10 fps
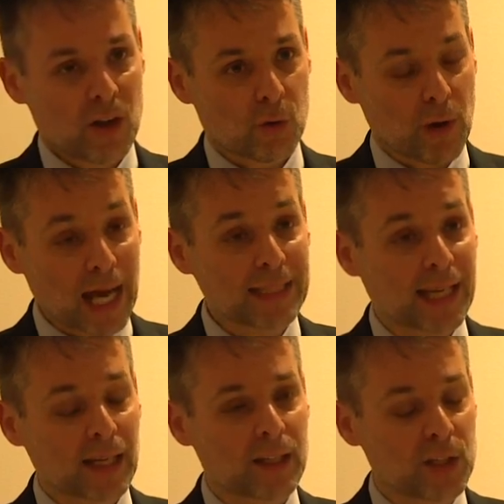
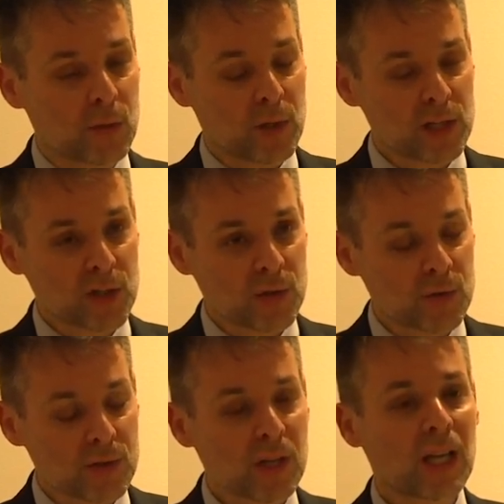radically new
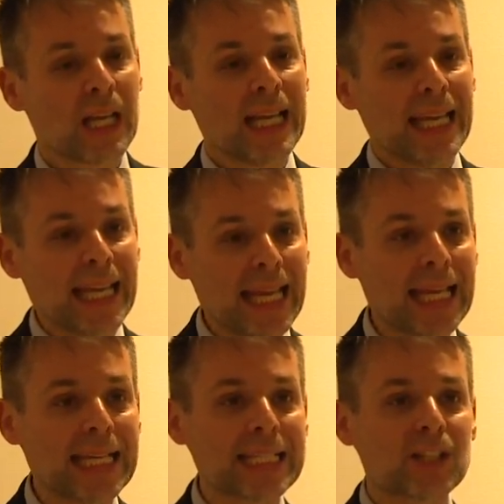issues,
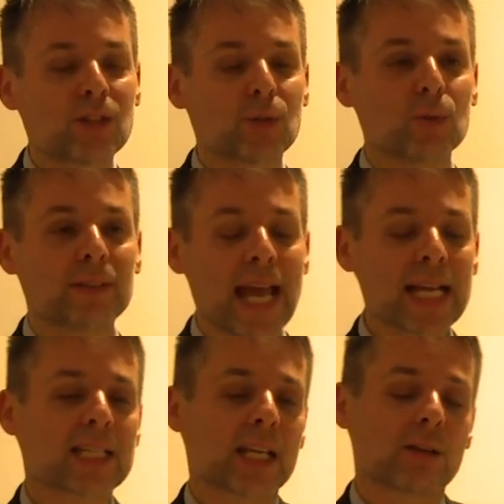is to
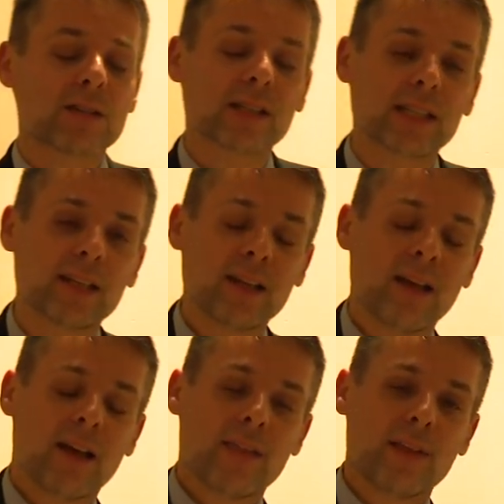take seriously
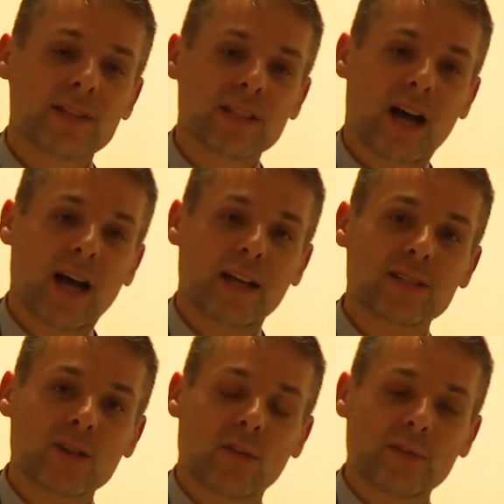the
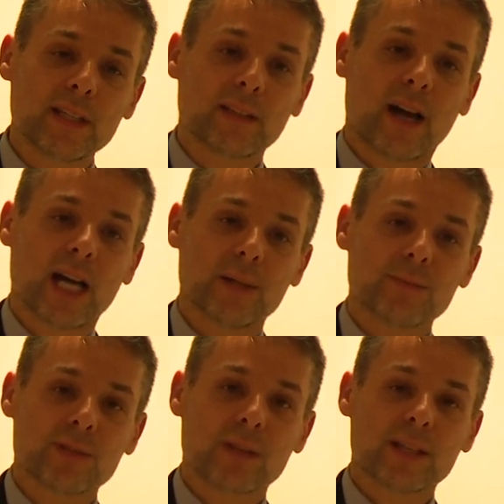signs of the
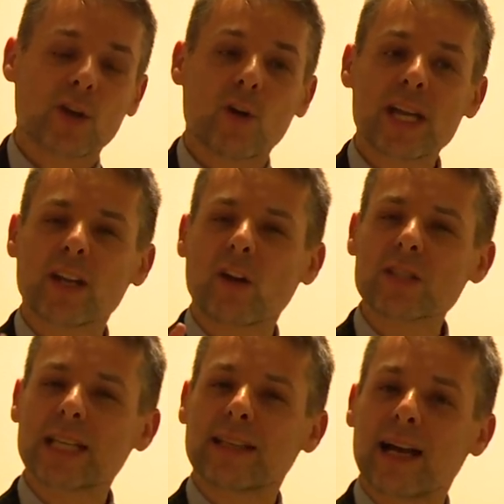times. So here
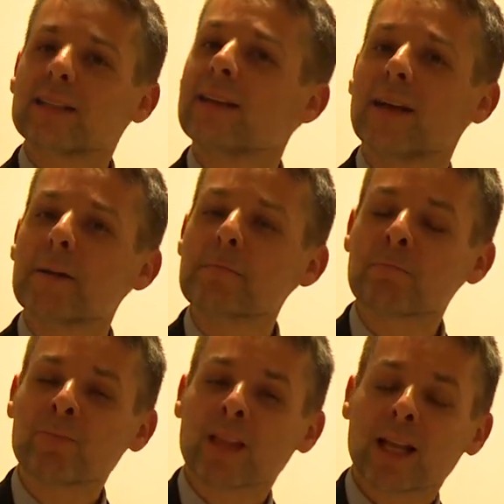Nostra Aetate
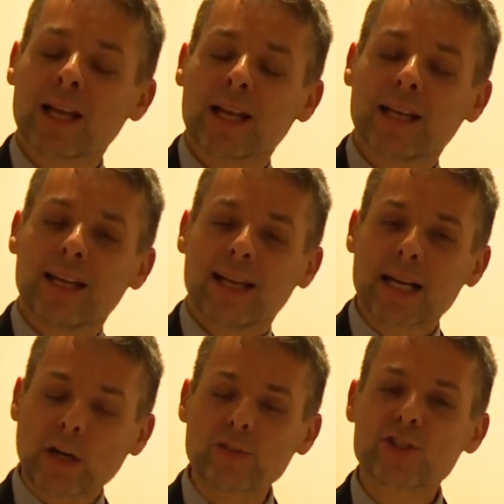
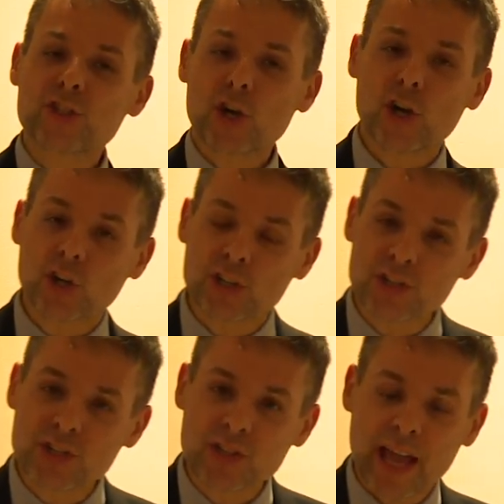
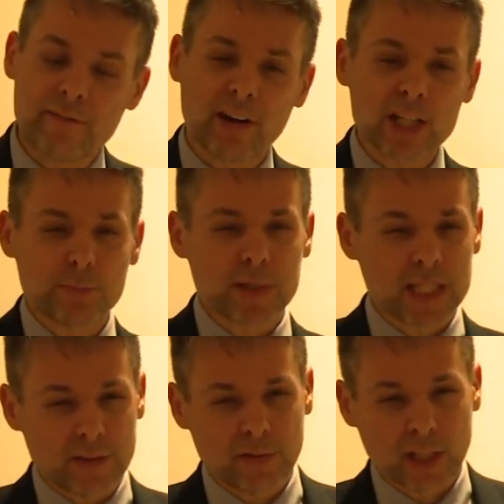concerns a very
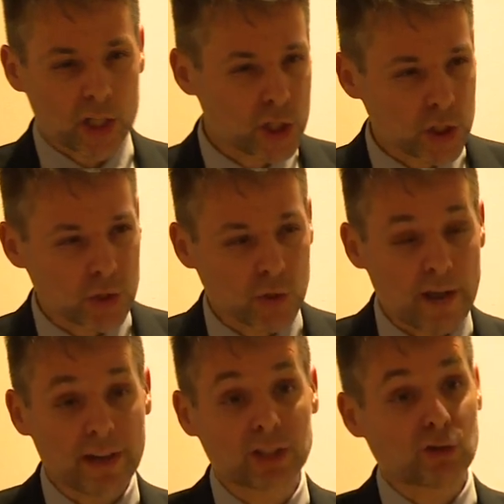specific issue,
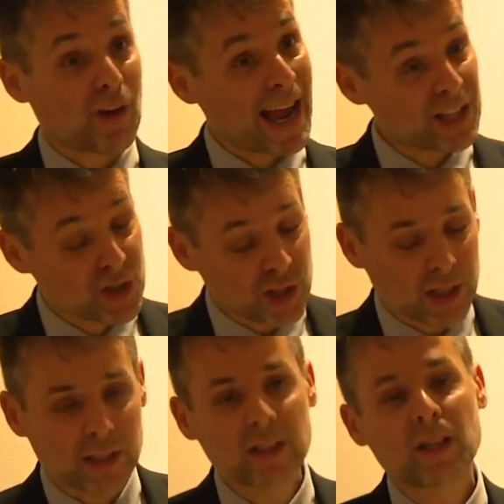a very
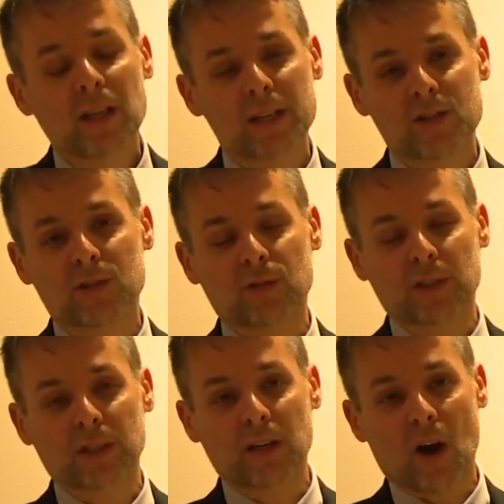tragic
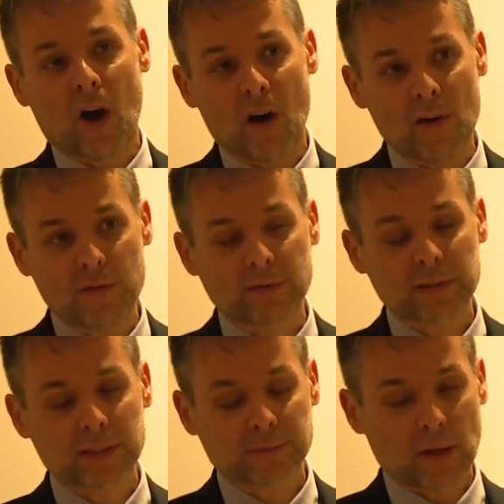history of,
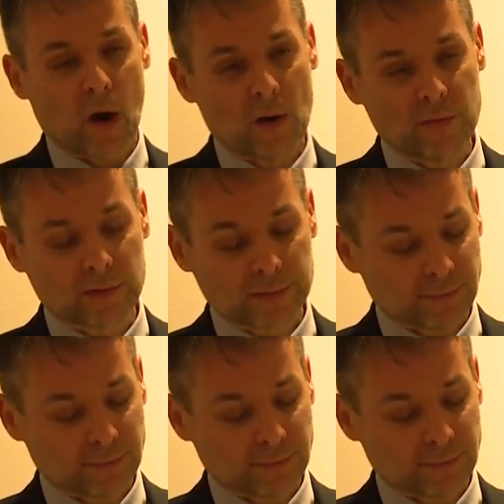of